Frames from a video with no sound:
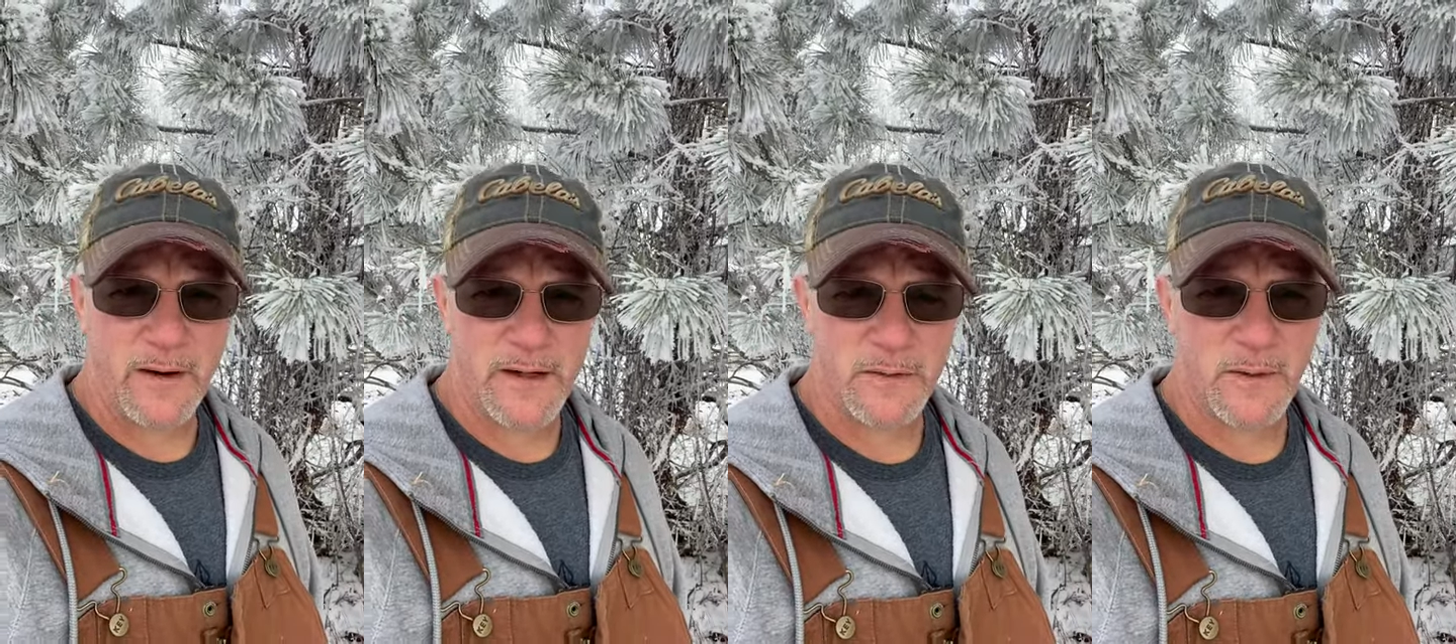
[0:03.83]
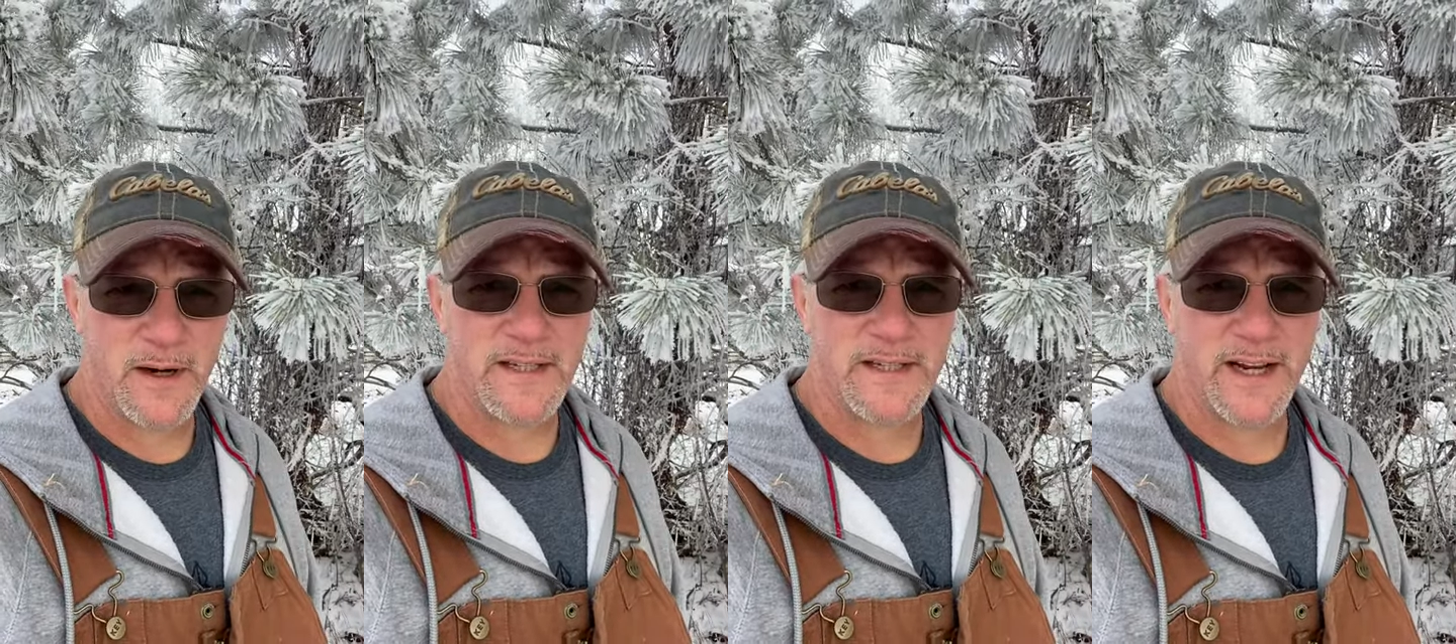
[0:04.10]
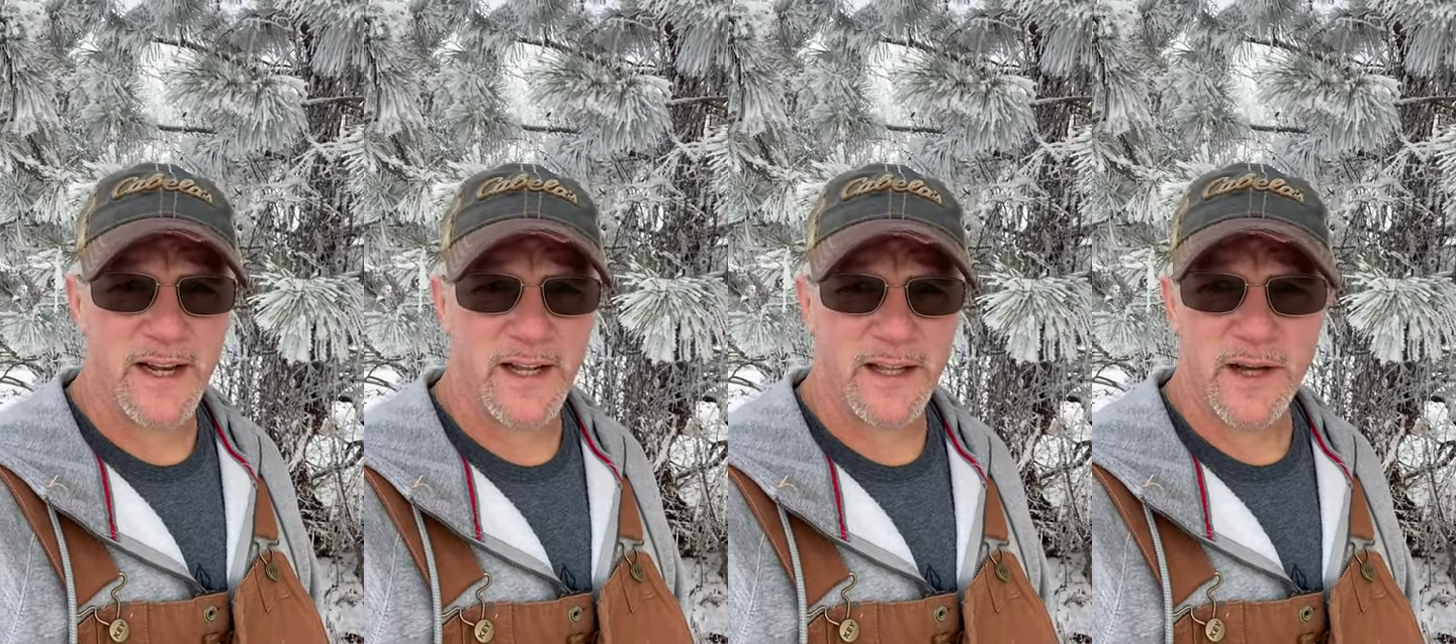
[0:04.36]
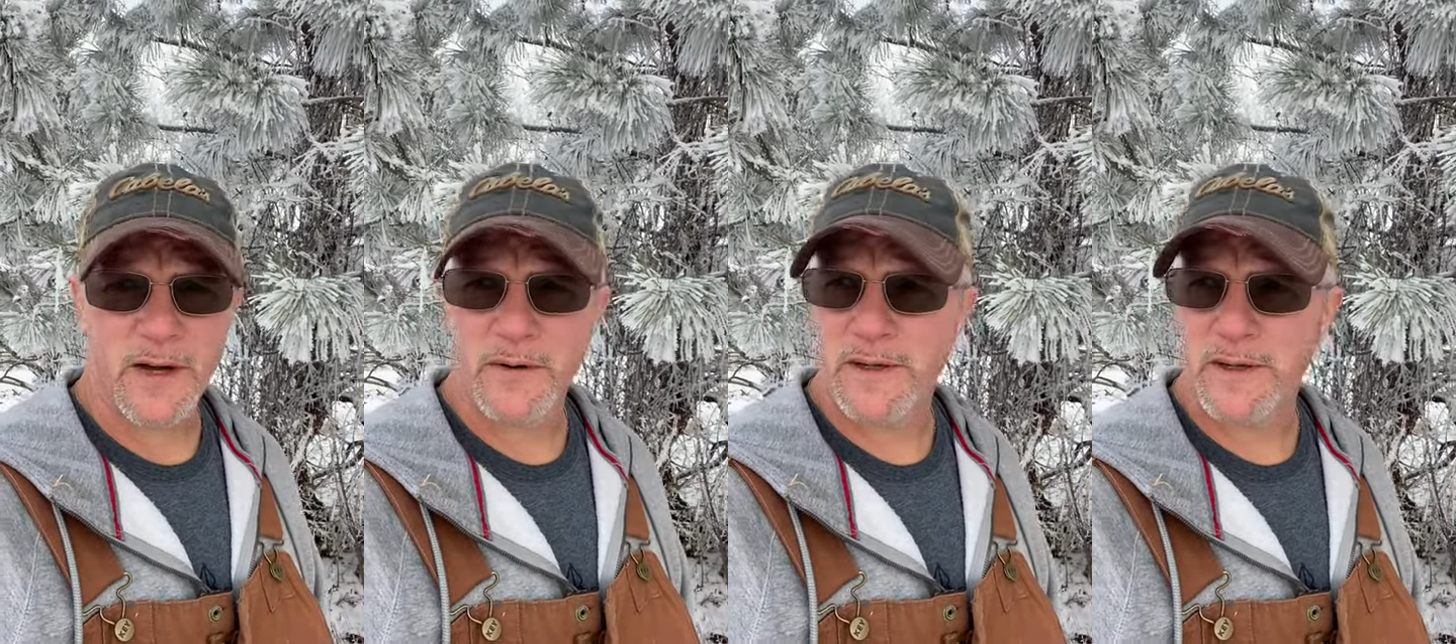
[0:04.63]
I just wanted to say
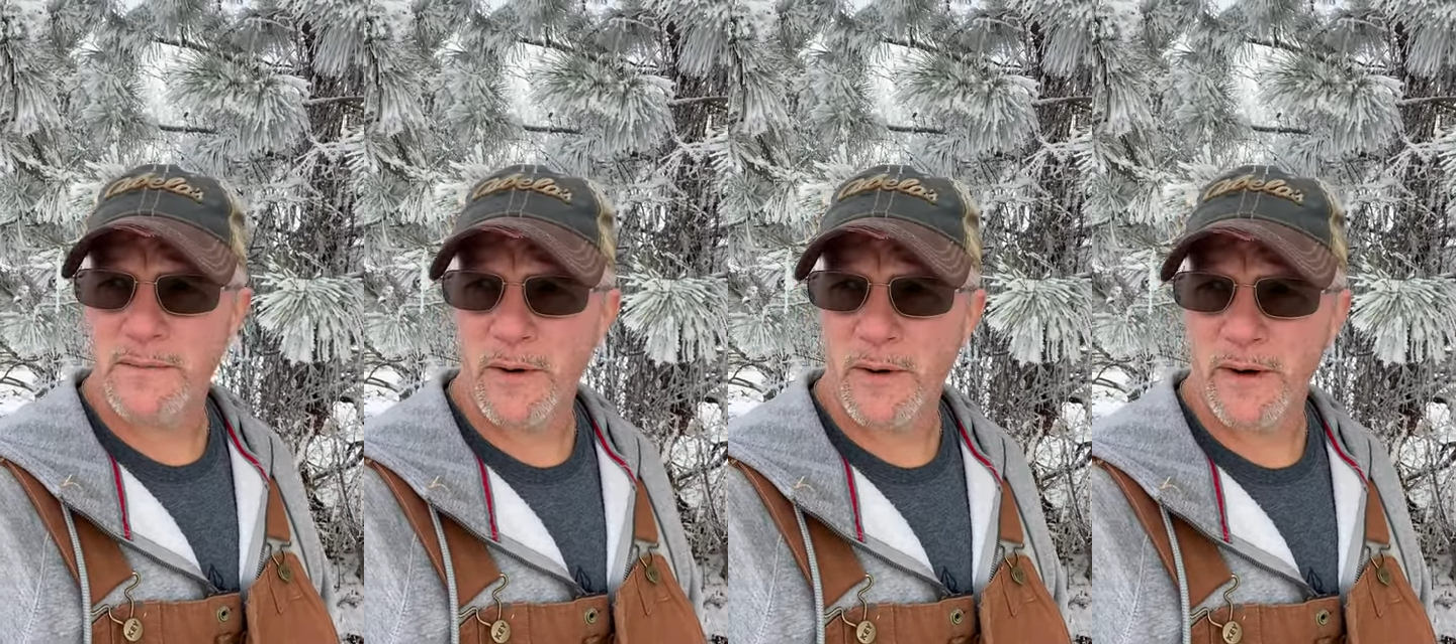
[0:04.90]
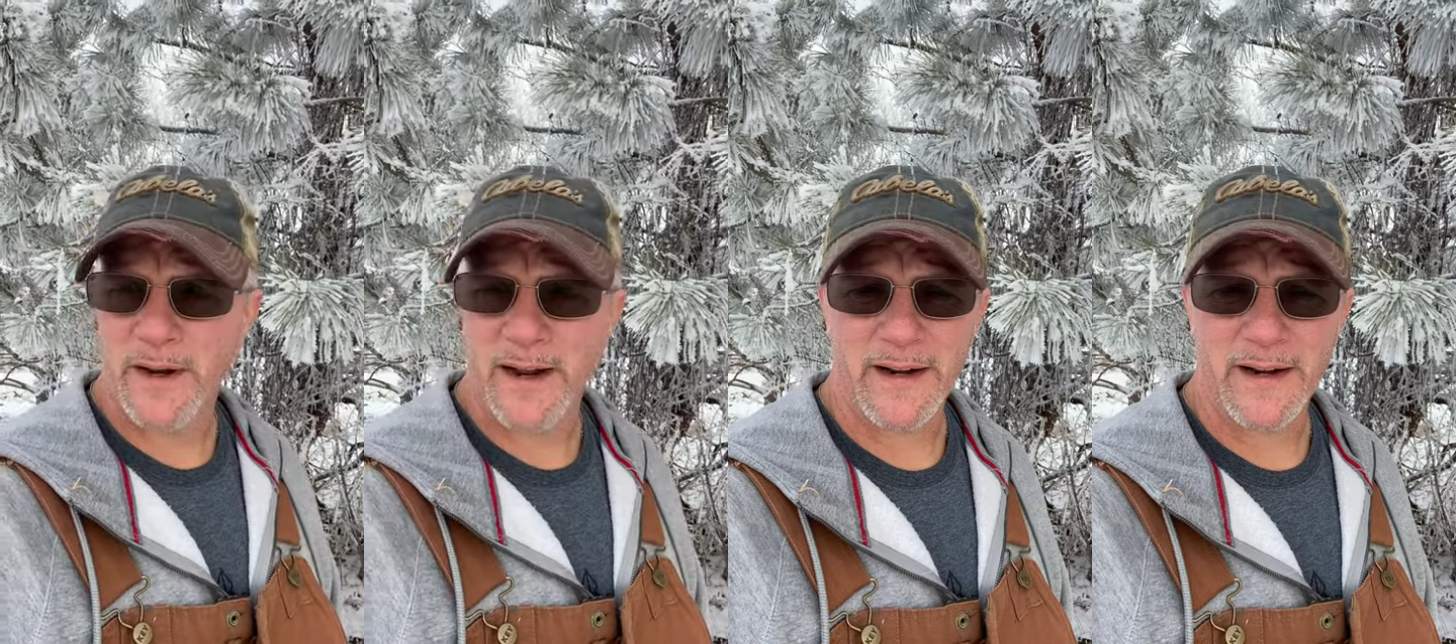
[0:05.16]
hello, good morning,